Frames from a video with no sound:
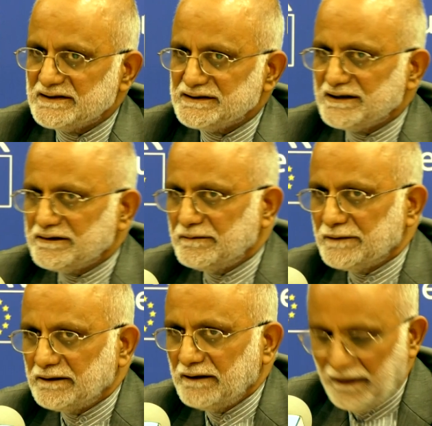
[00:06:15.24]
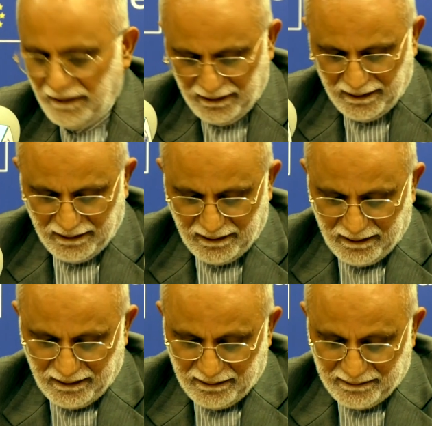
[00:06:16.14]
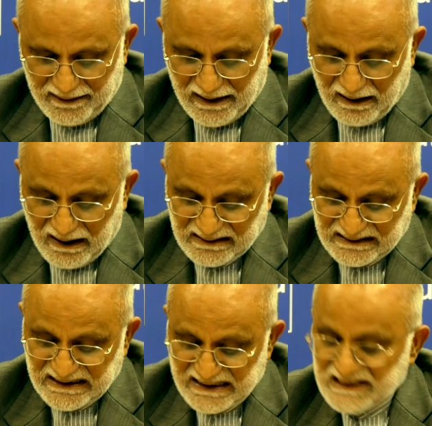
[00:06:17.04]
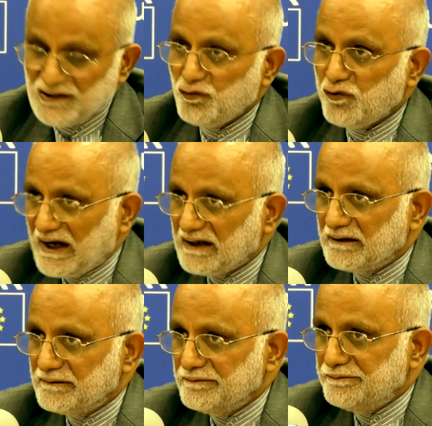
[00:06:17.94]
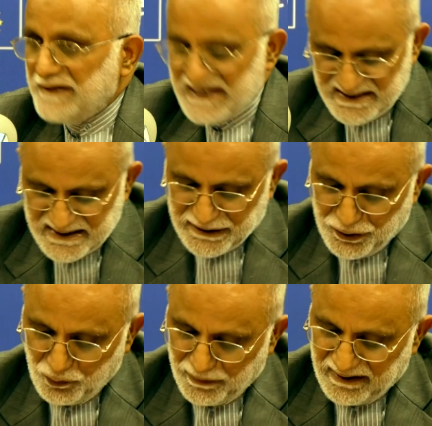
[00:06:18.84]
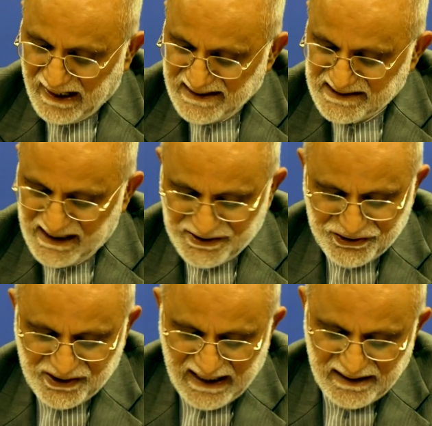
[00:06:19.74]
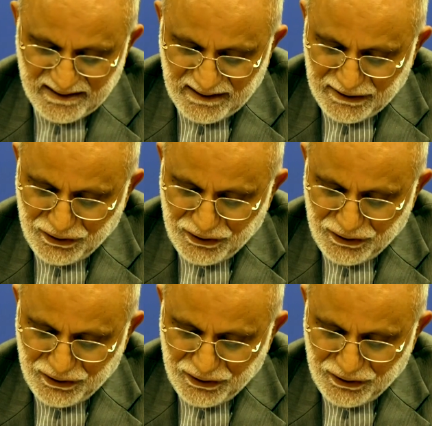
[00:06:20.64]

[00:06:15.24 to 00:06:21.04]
and gentlemen, there are 31 basic human rights enshrined in the